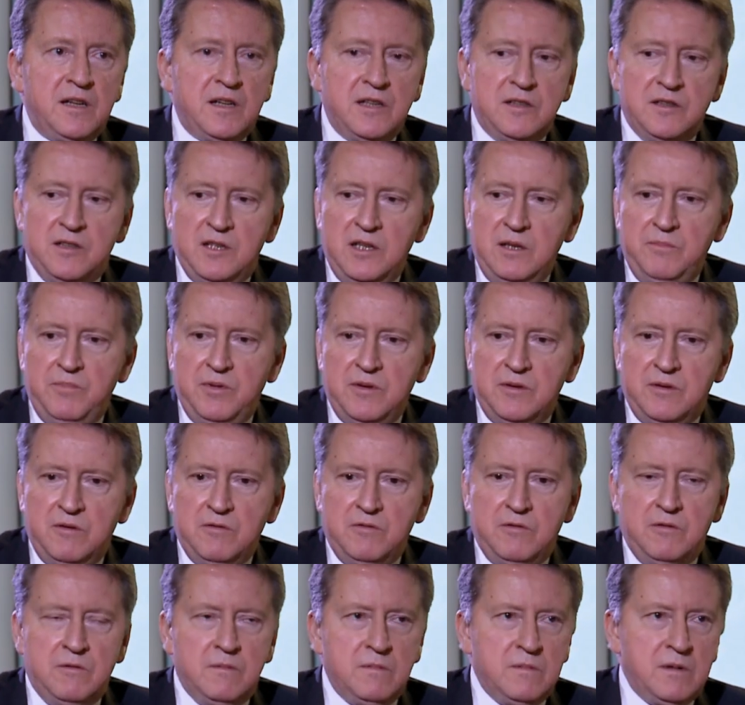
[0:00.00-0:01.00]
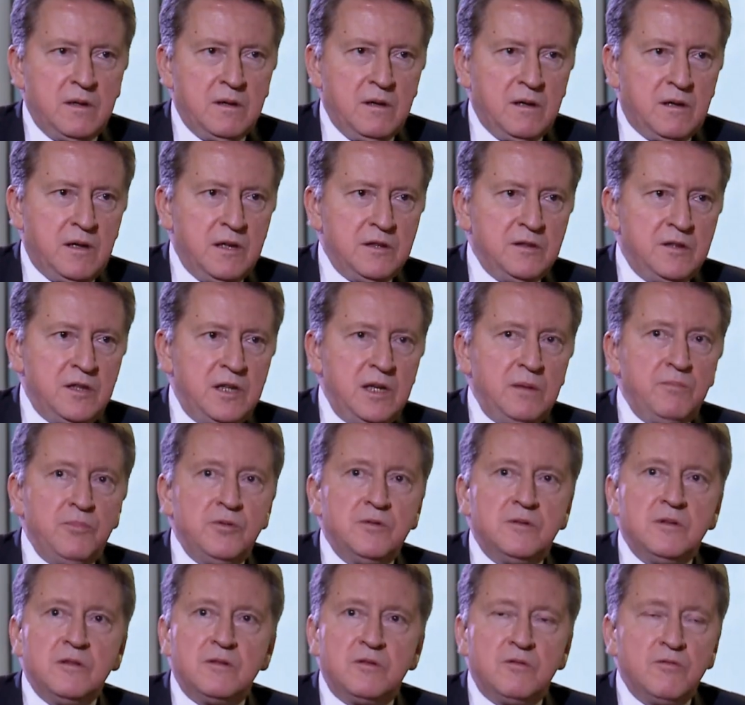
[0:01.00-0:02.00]
contributor uh,
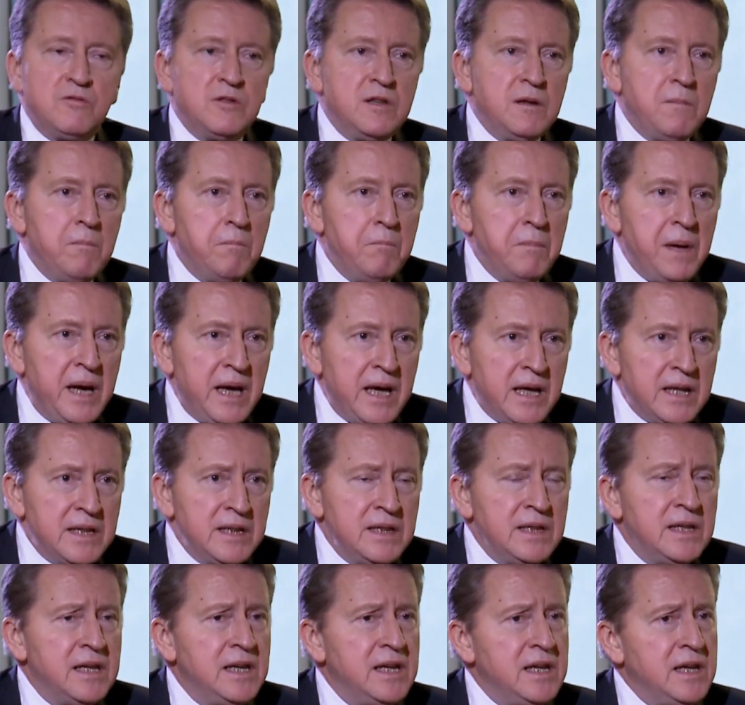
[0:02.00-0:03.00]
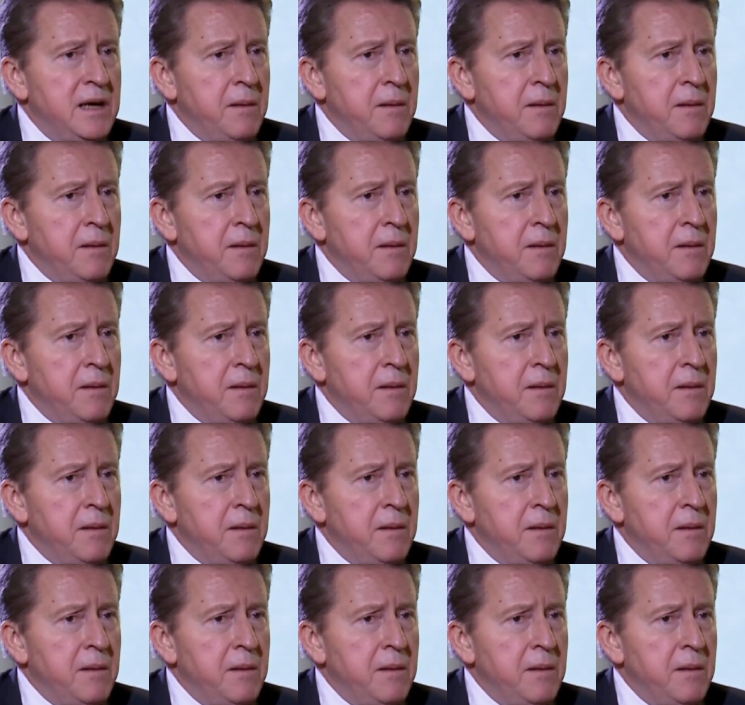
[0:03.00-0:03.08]
contributor to the man